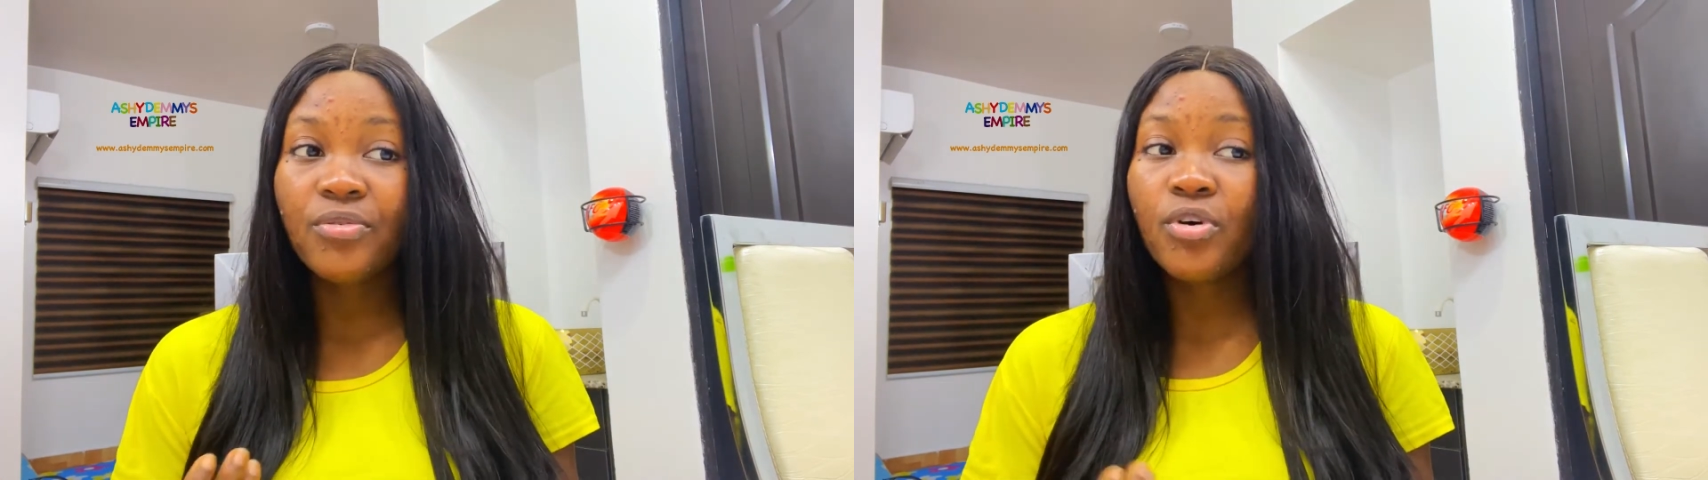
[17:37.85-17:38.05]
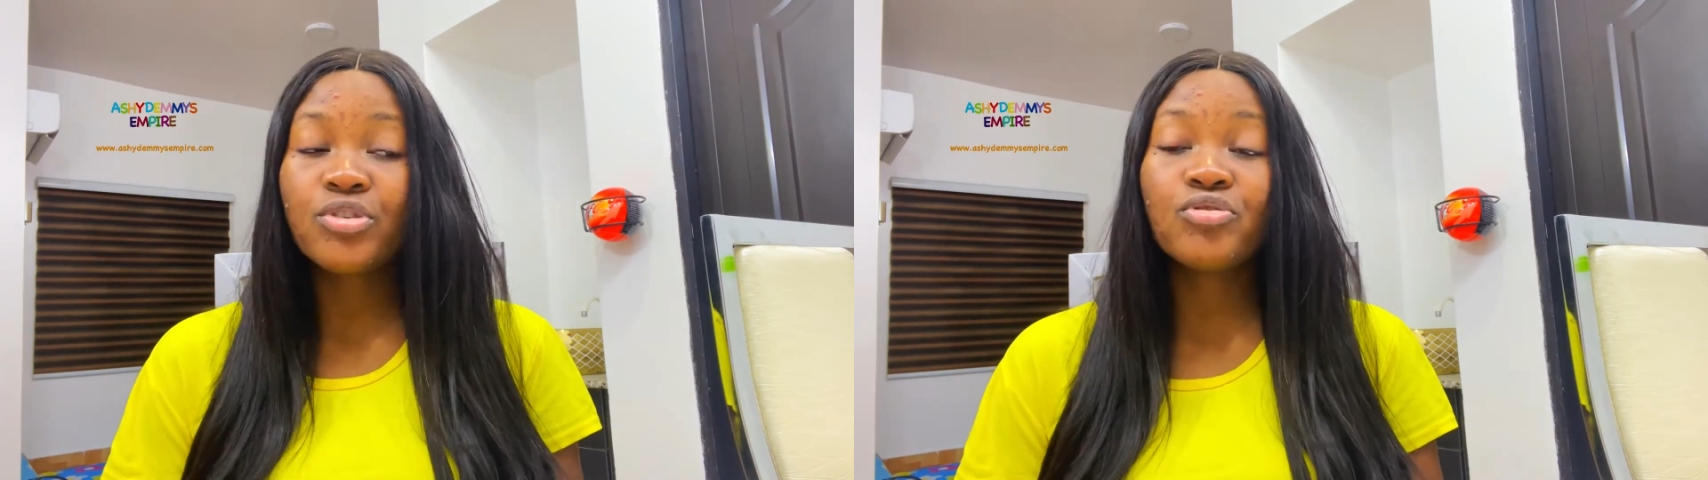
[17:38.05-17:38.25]

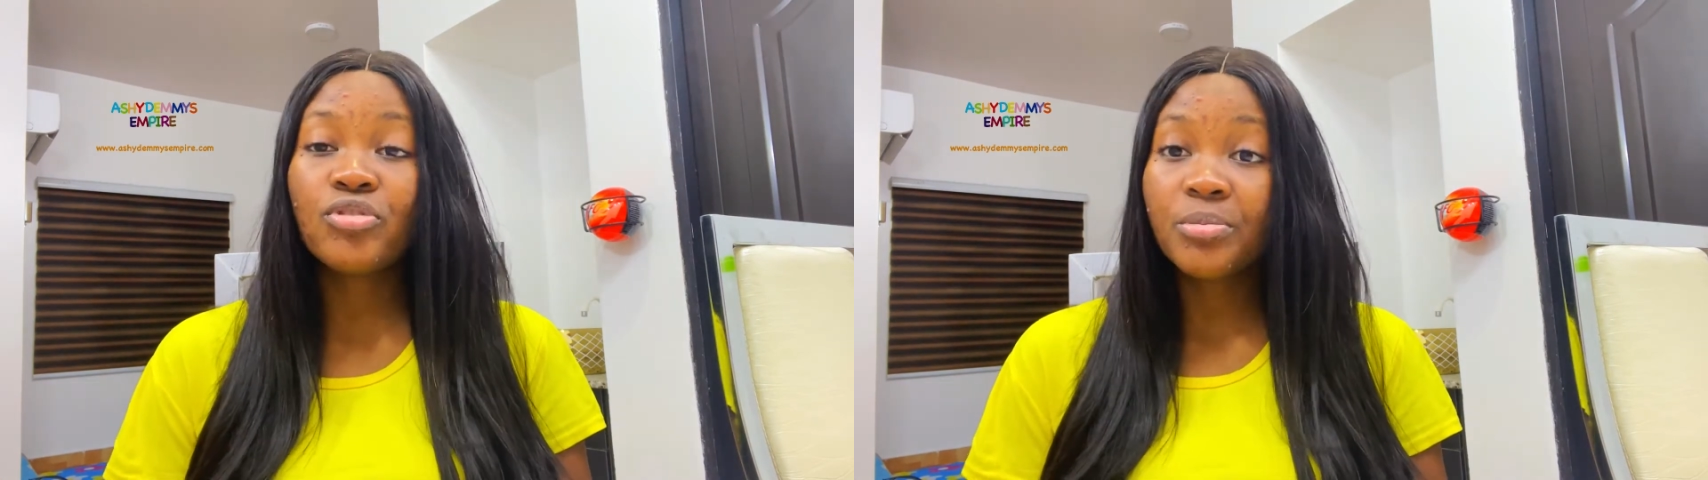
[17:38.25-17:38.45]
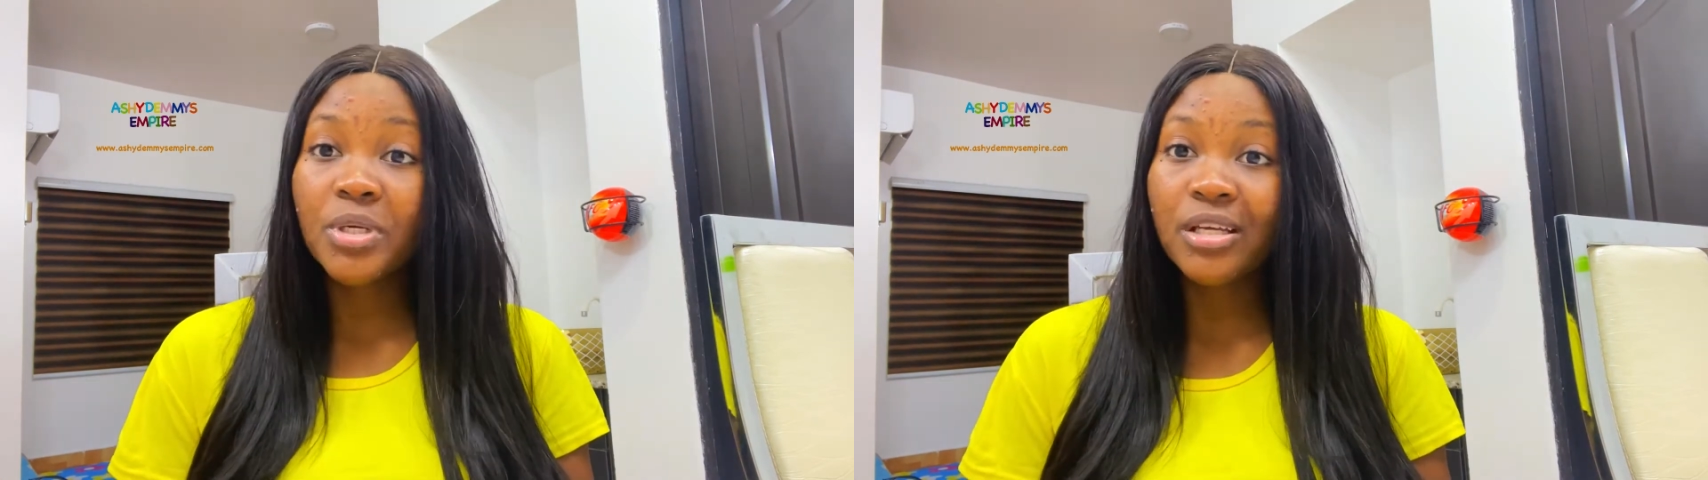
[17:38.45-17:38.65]
Of course, you
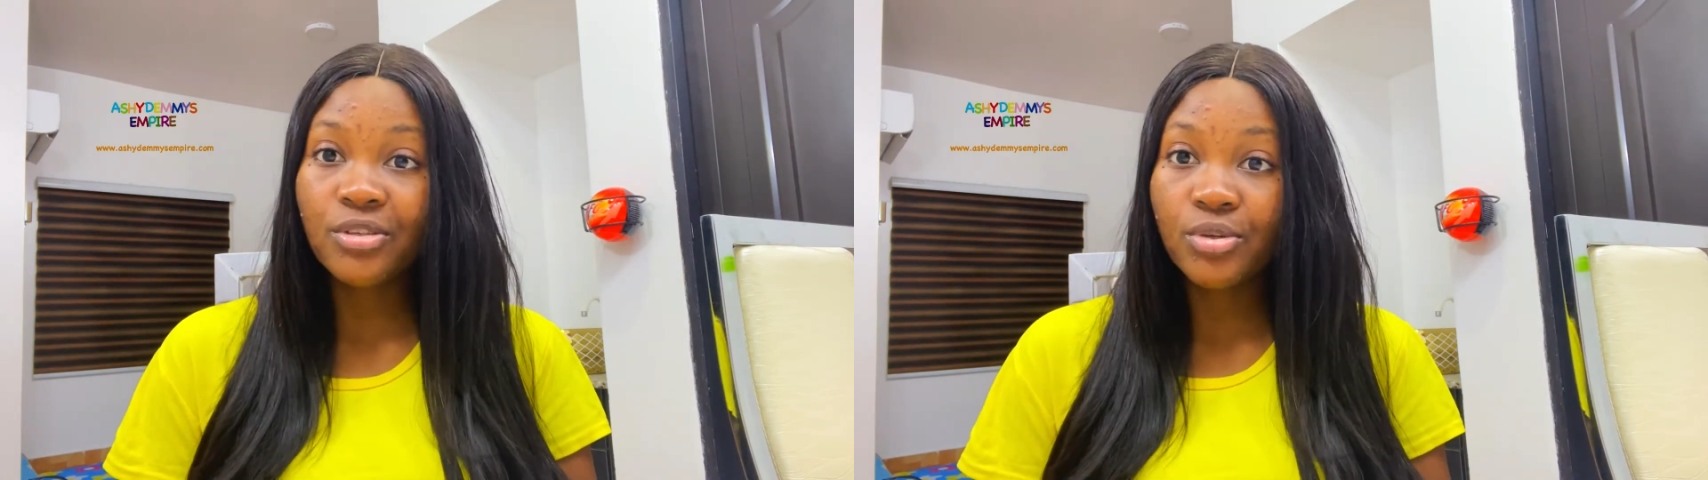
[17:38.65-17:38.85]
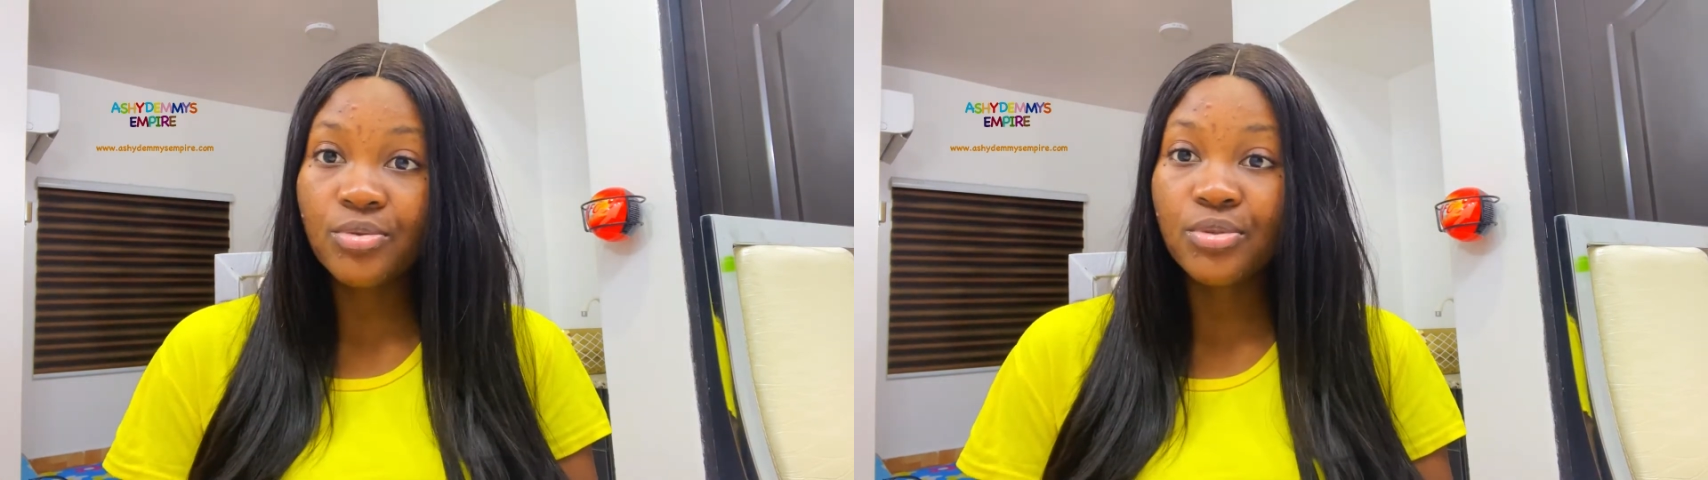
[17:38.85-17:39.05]
drop your
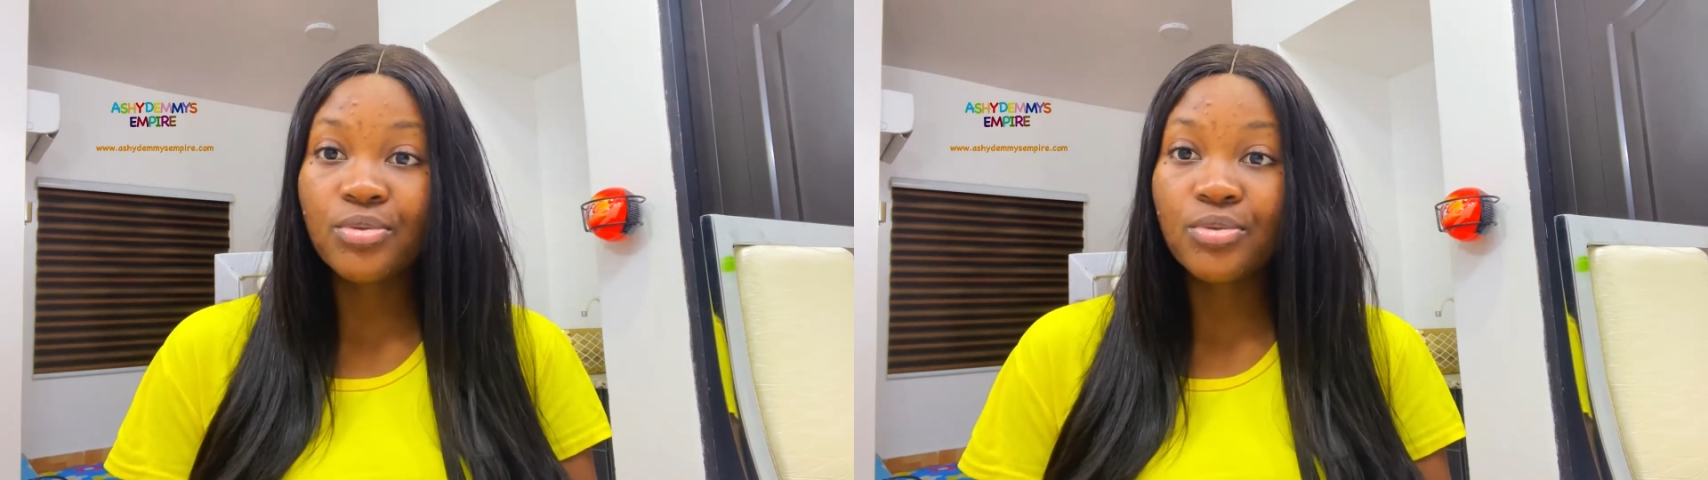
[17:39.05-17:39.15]
address to the